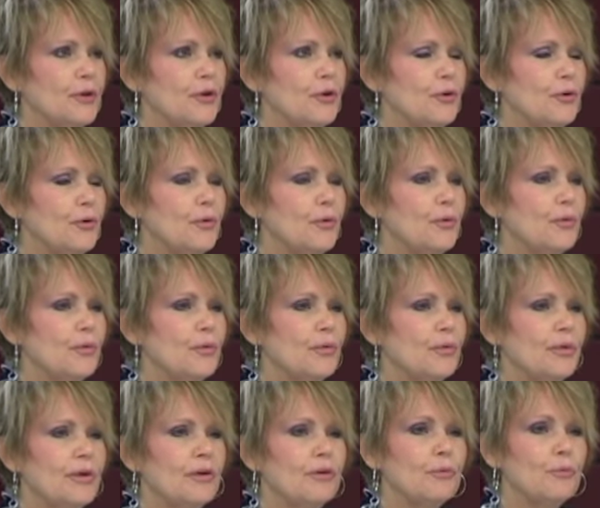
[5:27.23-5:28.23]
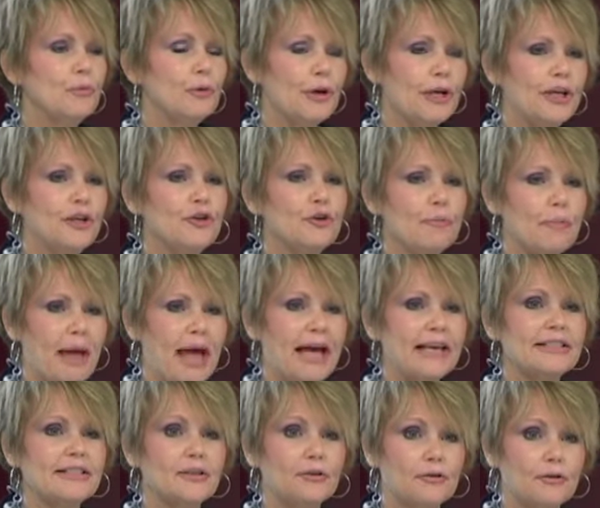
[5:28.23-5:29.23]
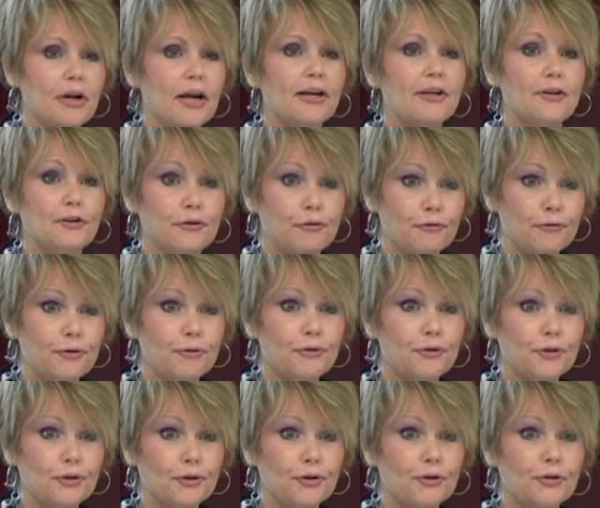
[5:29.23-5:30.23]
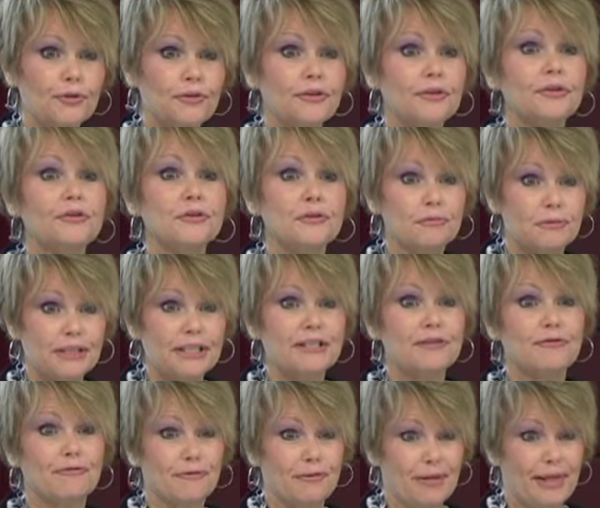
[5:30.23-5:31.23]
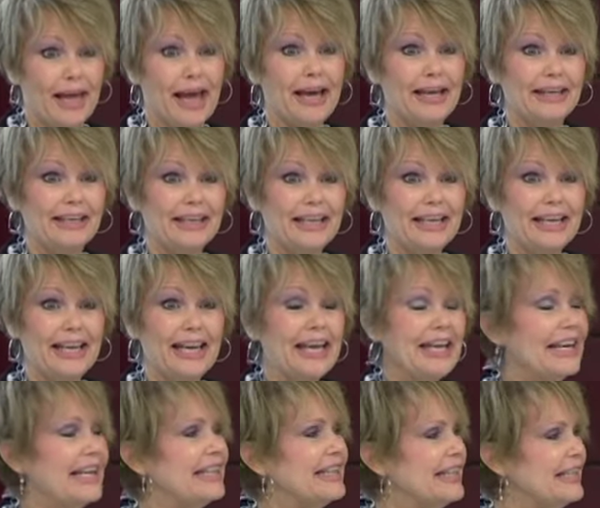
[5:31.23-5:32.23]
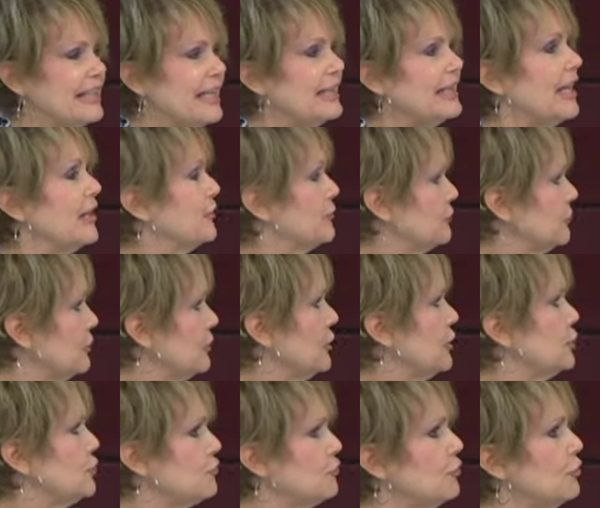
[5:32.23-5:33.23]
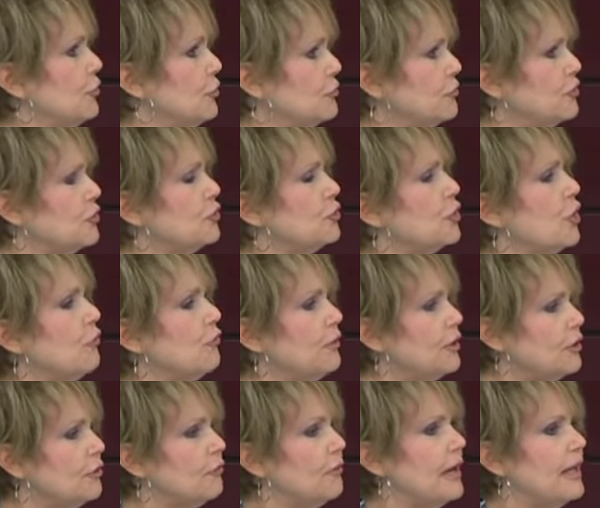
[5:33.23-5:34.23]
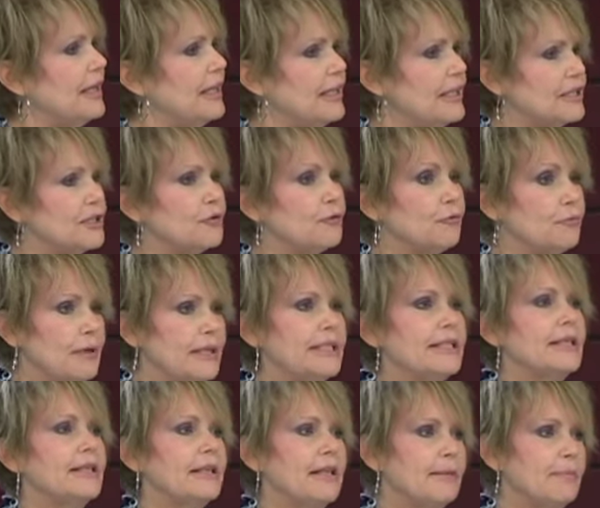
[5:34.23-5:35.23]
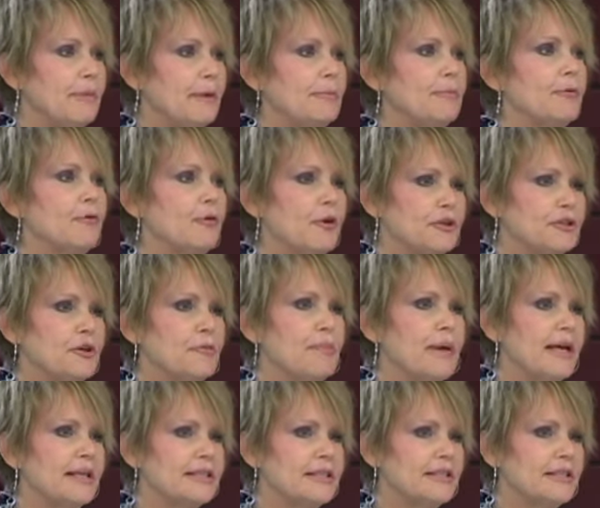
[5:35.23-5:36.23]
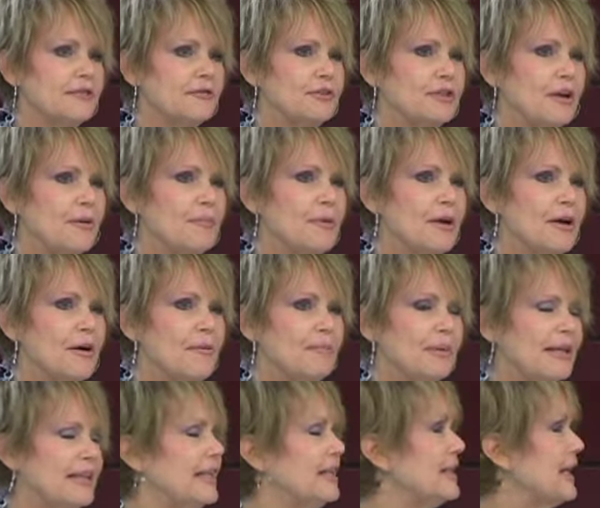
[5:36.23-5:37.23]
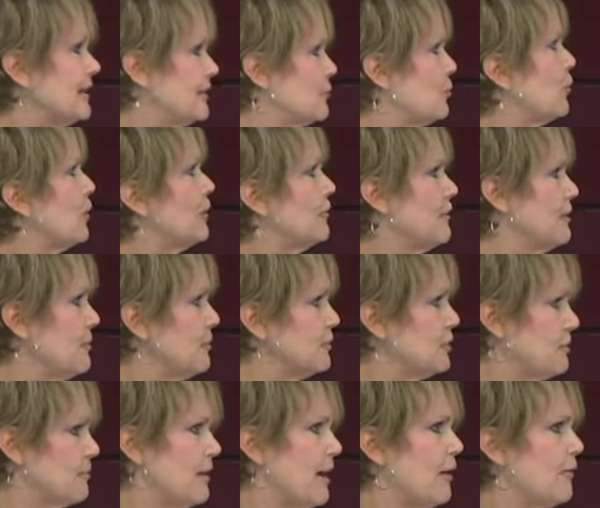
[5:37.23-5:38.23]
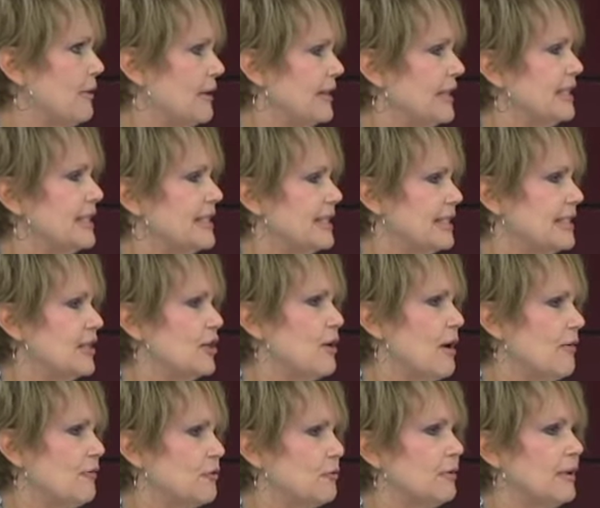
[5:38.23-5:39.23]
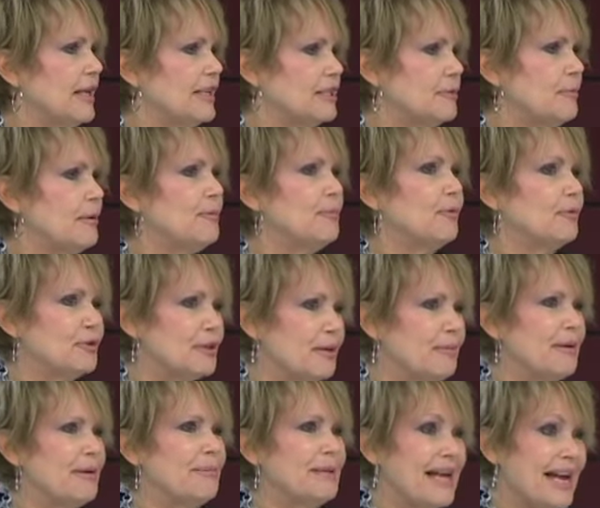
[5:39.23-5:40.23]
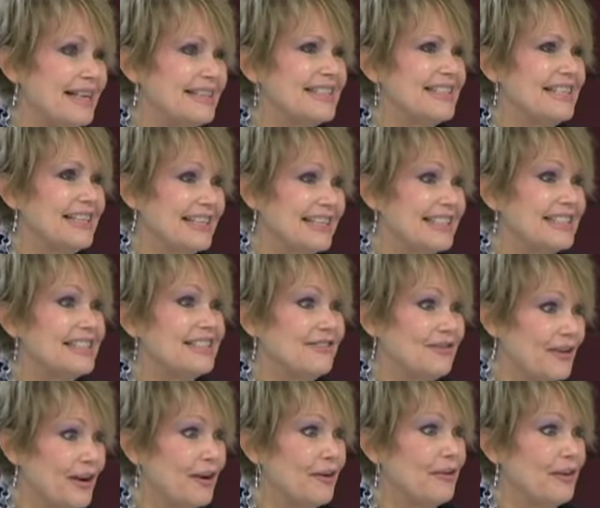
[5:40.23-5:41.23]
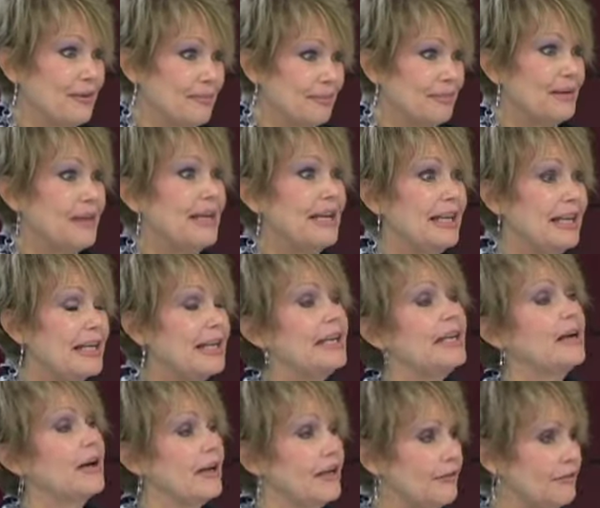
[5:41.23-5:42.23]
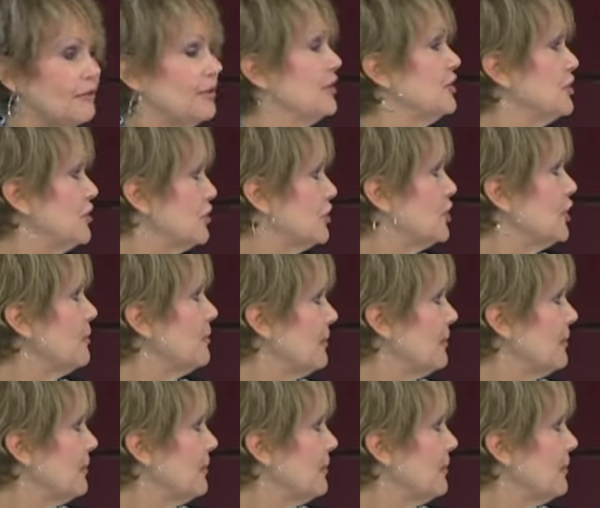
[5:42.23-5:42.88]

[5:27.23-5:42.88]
who were in your past that are not in your future, there's a reason for that. And I think that that's really true. So don't regret it. It's a reason that people cross our paths at different times. But I think that's one of the most empowering things, is that you have to realize people are sometimes asking us to fire them in any kind of relationship.